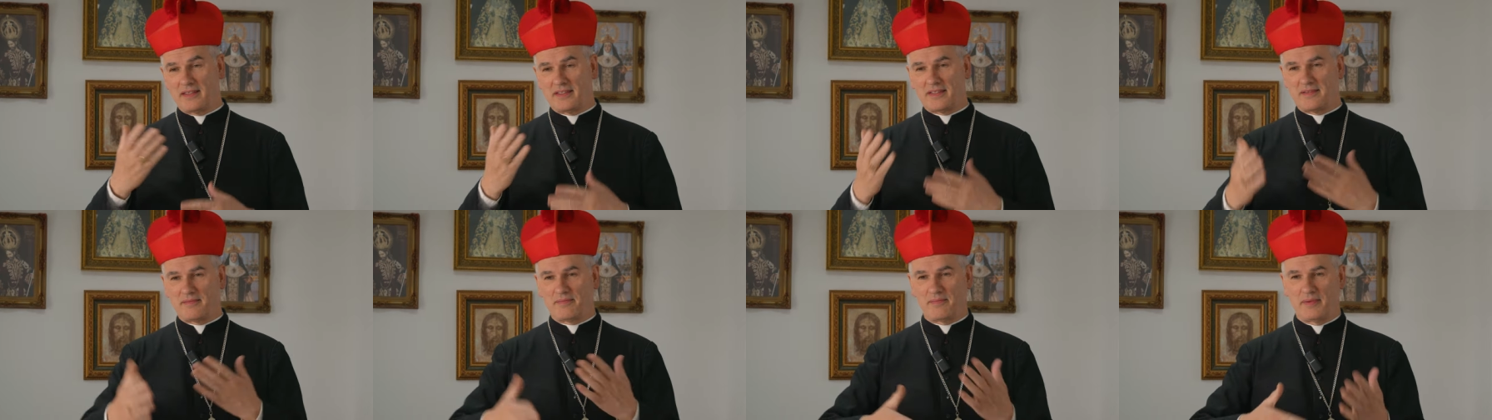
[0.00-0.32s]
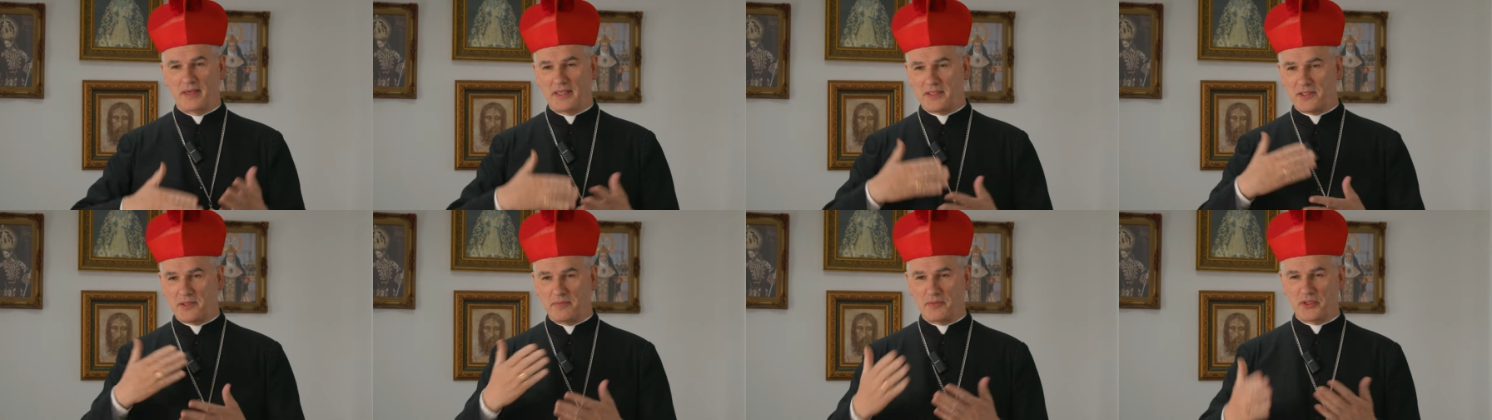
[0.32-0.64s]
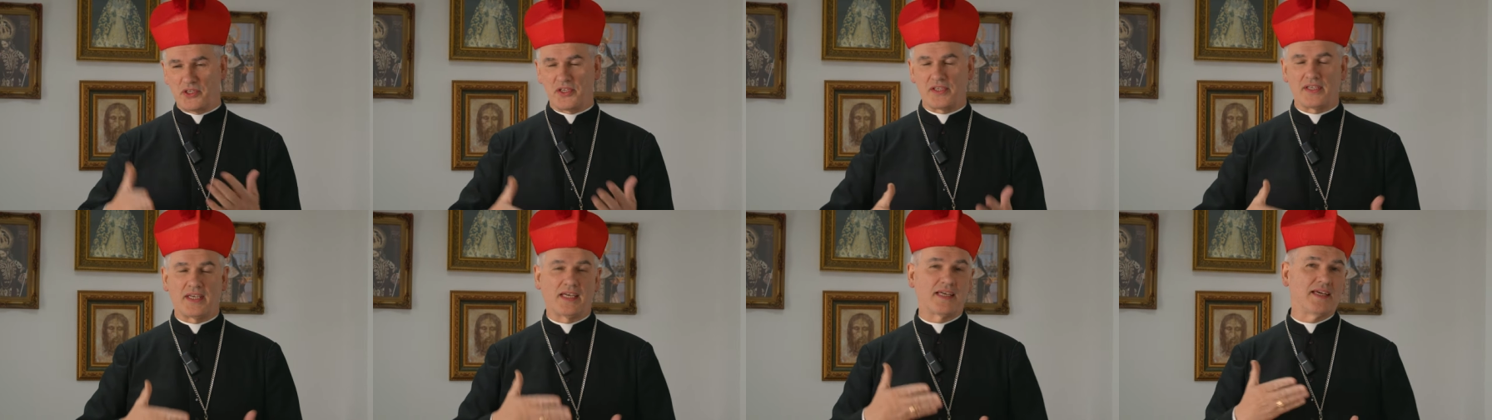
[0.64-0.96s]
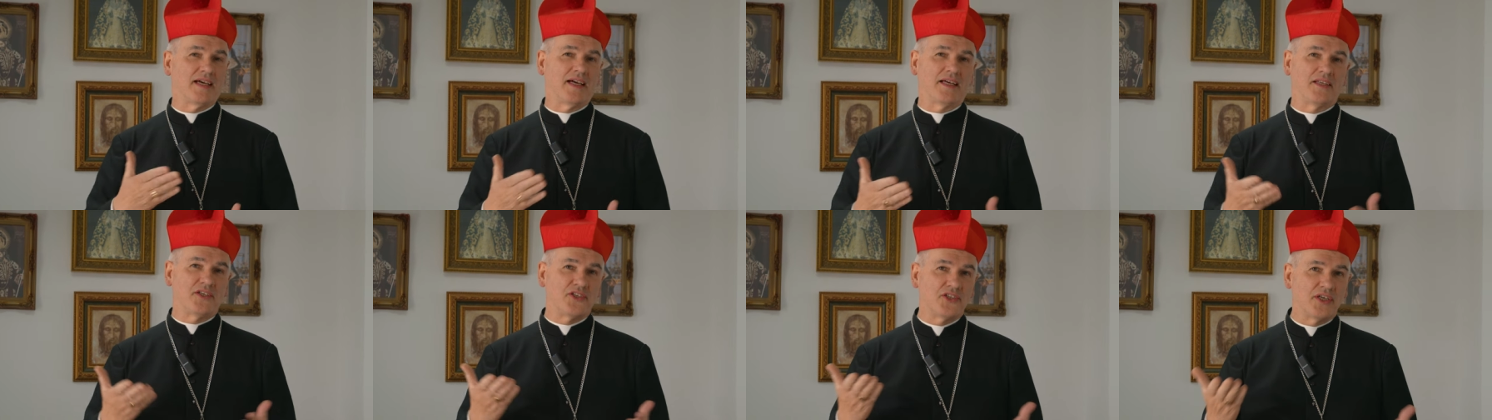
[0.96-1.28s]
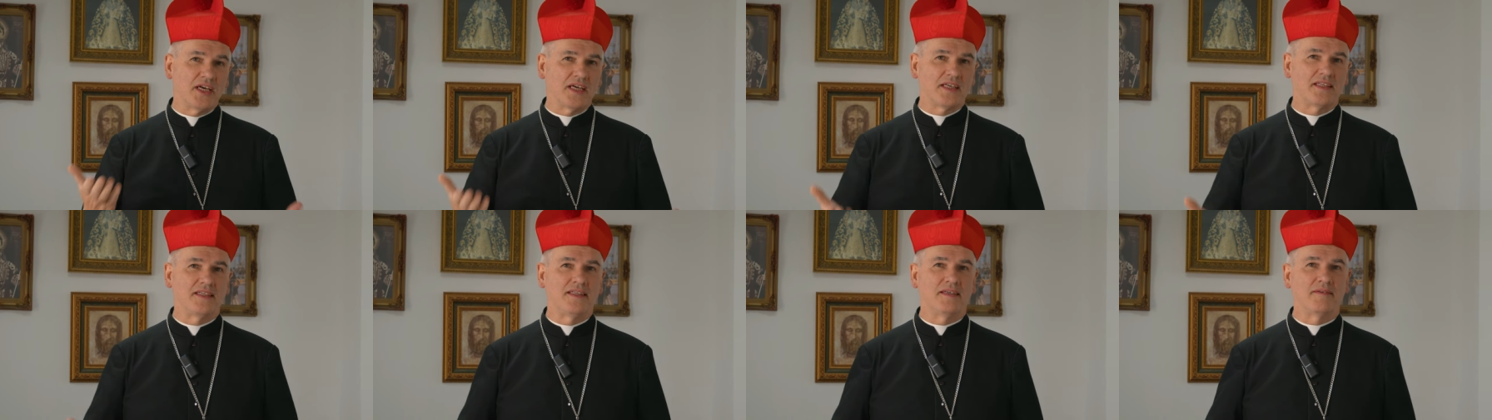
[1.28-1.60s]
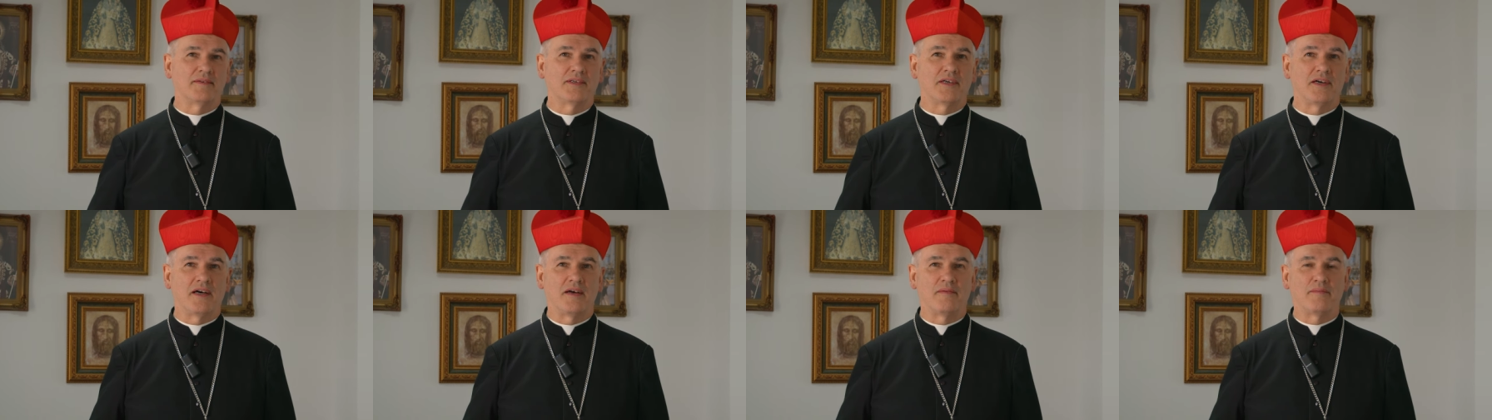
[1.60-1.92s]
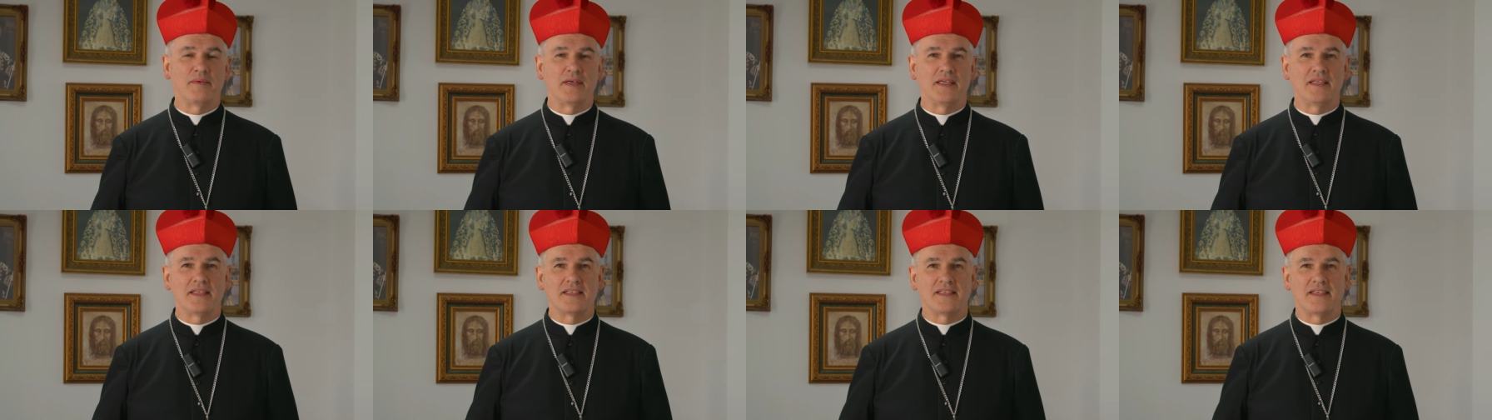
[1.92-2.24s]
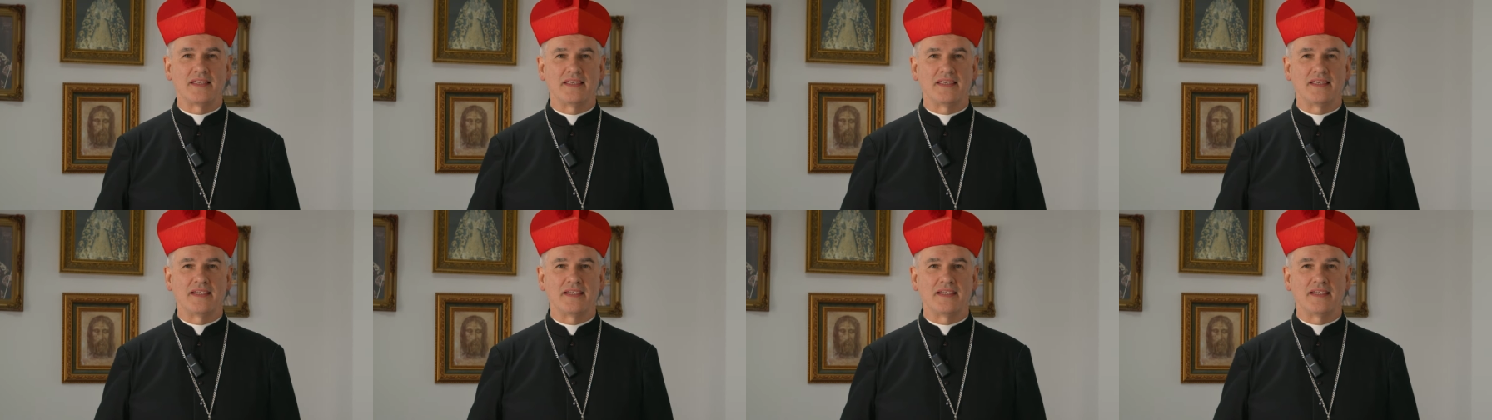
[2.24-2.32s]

as much, much as I can, check the comments.